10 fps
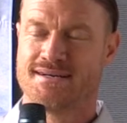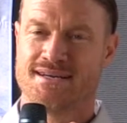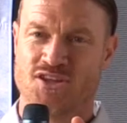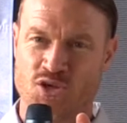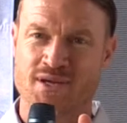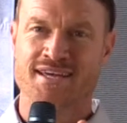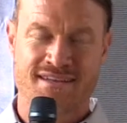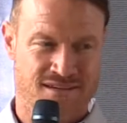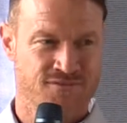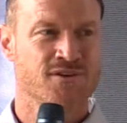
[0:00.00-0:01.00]
You can
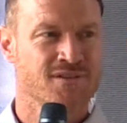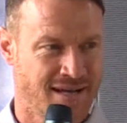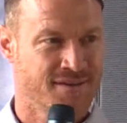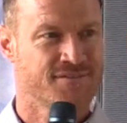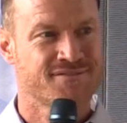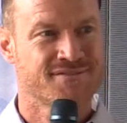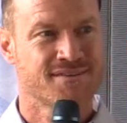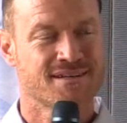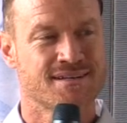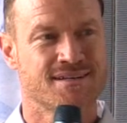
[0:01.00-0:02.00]
give your life,
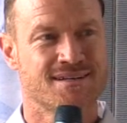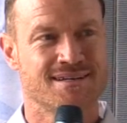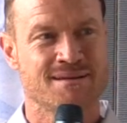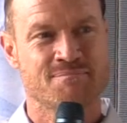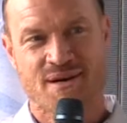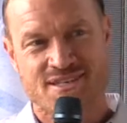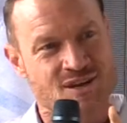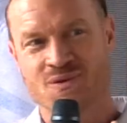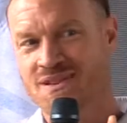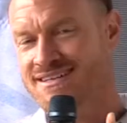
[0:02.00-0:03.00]
but
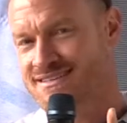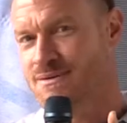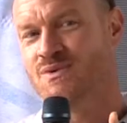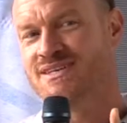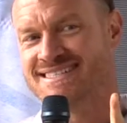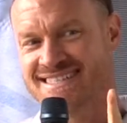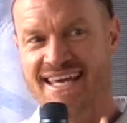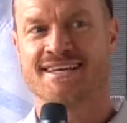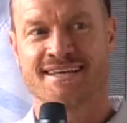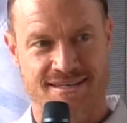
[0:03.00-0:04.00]
don't let someone
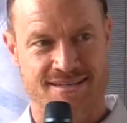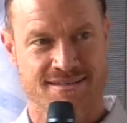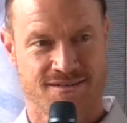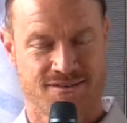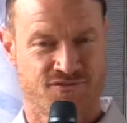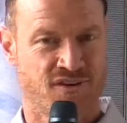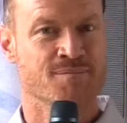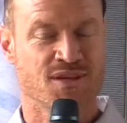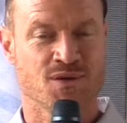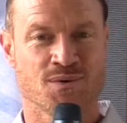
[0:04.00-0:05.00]
take it from
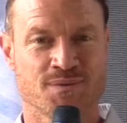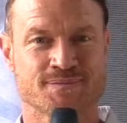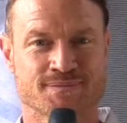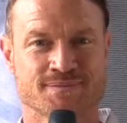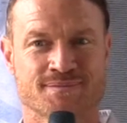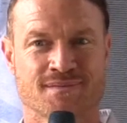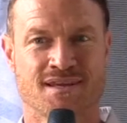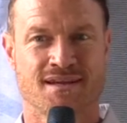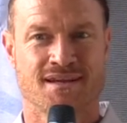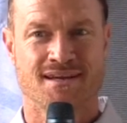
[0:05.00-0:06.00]
you.
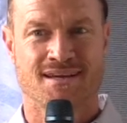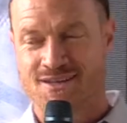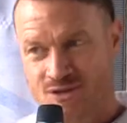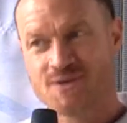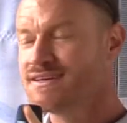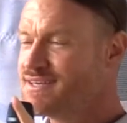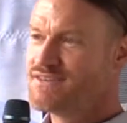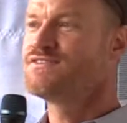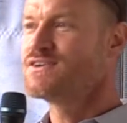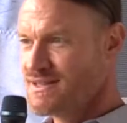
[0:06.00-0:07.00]
You can
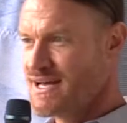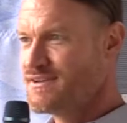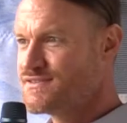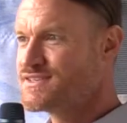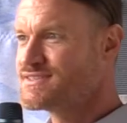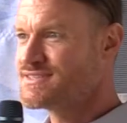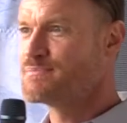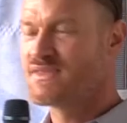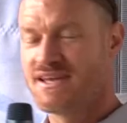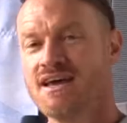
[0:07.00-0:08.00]
give your life to
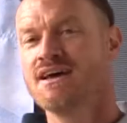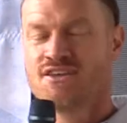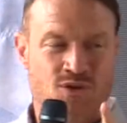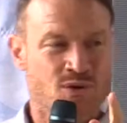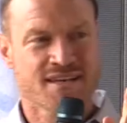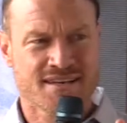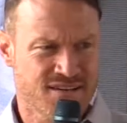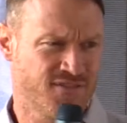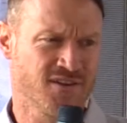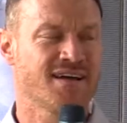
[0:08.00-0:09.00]
something. You can give
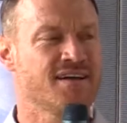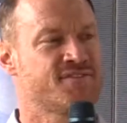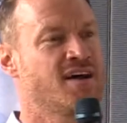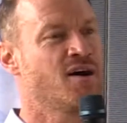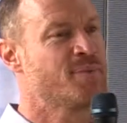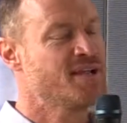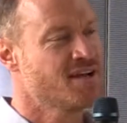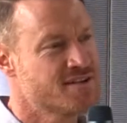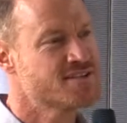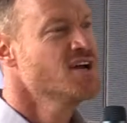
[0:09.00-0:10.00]
your life to helping
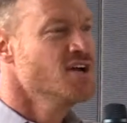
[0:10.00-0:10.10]
others.